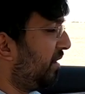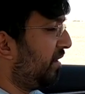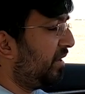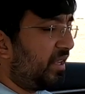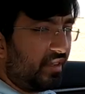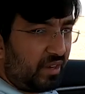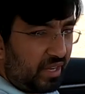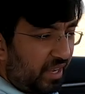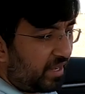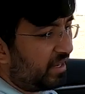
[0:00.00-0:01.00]
are
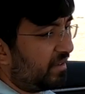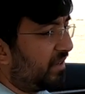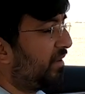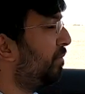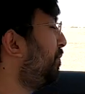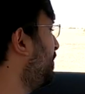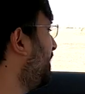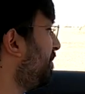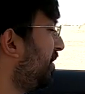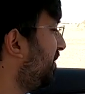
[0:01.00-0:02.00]
nearly identical,
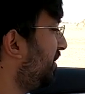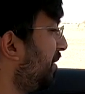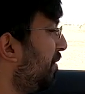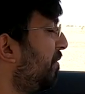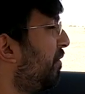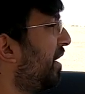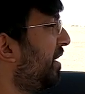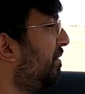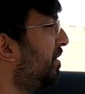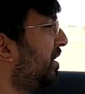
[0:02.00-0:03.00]
pretty much same. In
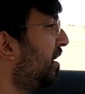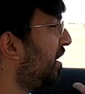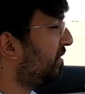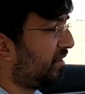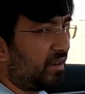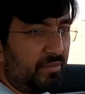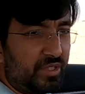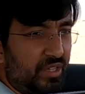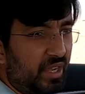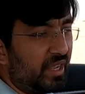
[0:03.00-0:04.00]
fact, even the last car
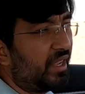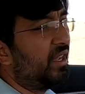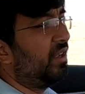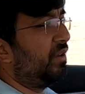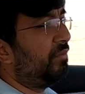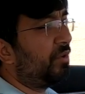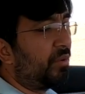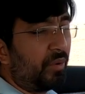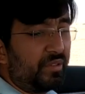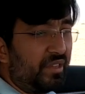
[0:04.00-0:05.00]
which I
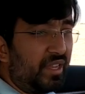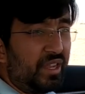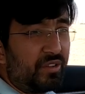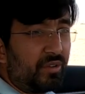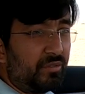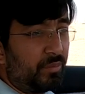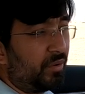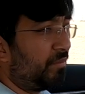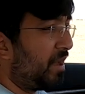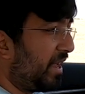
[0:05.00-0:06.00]
reviewed was the e-tron
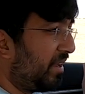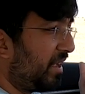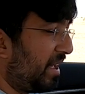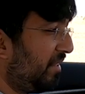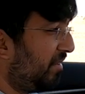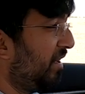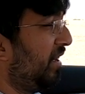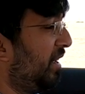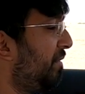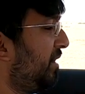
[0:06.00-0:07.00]
Sportback S.
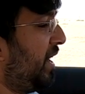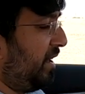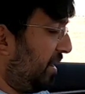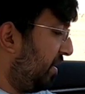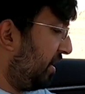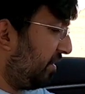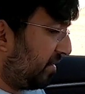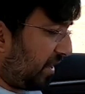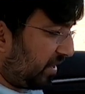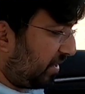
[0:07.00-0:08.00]
Even that had
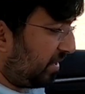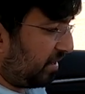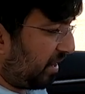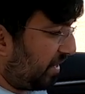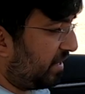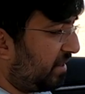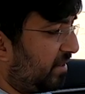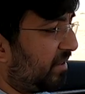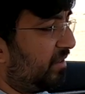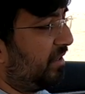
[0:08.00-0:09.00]
exactly
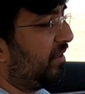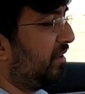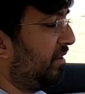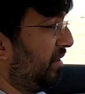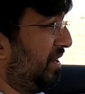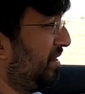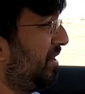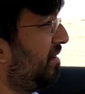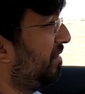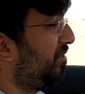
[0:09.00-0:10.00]
identical in the
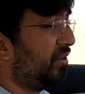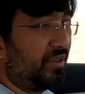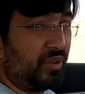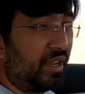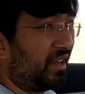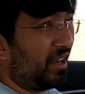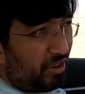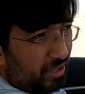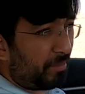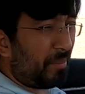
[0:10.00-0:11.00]
interior. So you can click
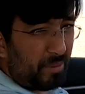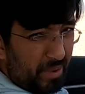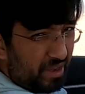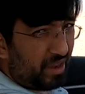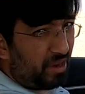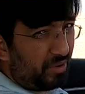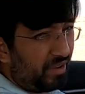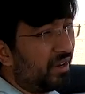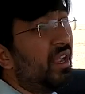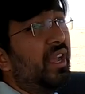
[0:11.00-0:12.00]
on the pop-up banner out
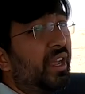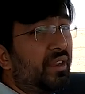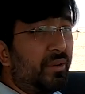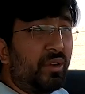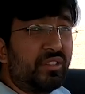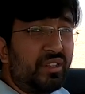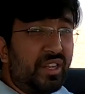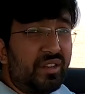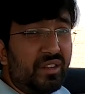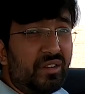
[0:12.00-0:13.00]
here and you can watch the
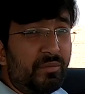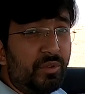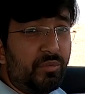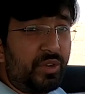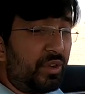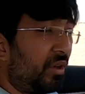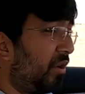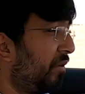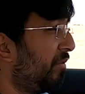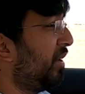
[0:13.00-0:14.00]
detailed review video
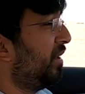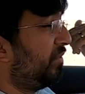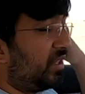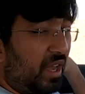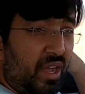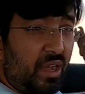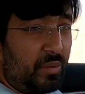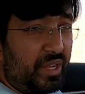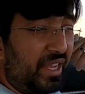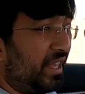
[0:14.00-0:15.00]
of the
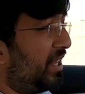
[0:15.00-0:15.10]
Audi